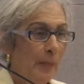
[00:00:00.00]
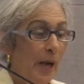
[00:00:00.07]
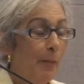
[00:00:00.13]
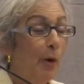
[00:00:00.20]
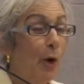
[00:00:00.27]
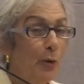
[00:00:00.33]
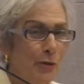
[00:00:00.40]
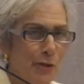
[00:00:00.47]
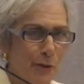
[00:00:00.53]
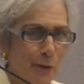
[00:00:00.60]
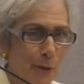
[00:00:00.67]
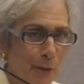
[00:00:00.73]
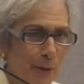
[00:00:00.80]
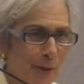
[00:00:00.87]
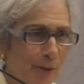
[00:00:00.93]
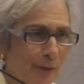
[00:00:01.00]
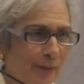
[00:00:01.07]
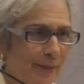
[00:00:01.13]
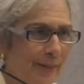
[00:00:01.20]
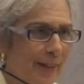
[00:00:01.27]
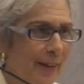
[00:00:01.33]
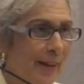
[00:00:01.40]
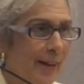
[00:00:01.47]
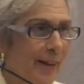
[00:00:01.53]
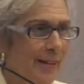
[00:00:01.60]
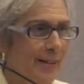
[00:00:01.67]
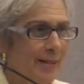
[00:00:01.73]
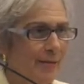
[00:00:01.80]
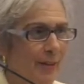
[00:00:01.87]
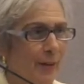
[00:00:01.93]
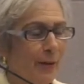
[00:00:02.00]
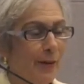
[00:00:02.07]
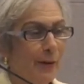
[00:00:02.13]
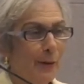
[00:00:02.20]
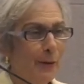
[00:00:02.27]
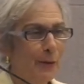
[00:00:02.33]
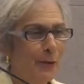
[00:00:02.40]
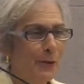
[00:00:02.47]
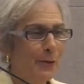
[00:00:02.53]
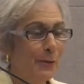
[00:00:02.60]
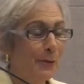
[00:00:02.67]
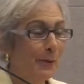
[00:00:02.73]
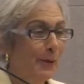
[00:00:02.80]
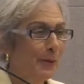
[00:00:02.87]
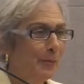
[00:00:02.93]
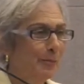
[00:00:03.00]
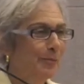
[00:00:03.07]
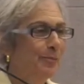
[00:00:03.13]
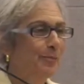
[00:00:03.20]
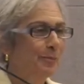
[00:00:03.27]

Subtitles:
I'm old school, right. Yes, very old school.